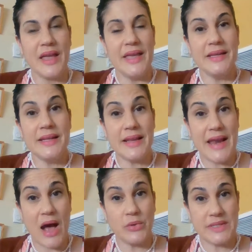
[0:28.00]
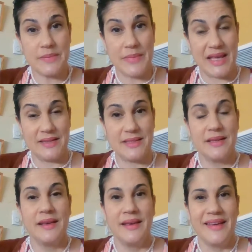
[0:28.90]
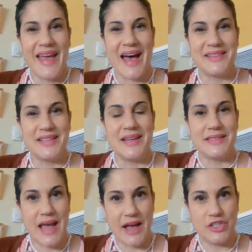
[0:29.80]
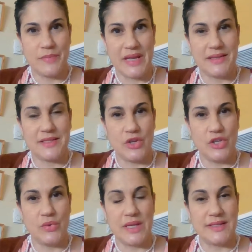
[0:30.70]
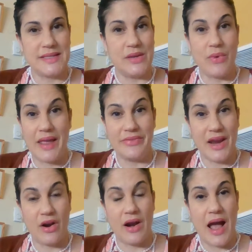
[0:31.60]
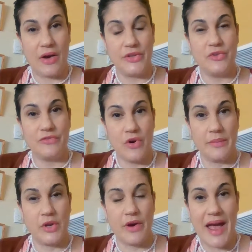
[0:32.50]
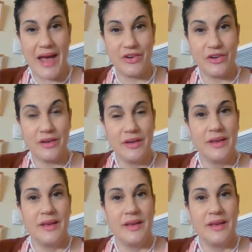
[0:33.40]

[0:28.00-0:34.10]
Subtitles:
in an announcement as an attachment, so you can see right there how you form your header.